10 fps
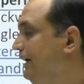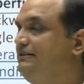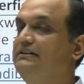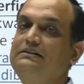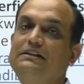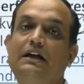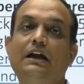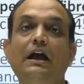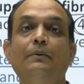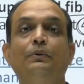vessels are
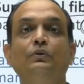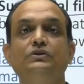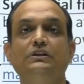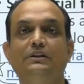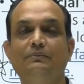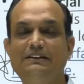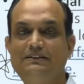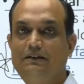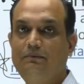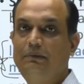approaching the
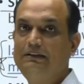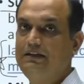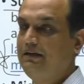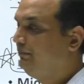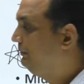masseter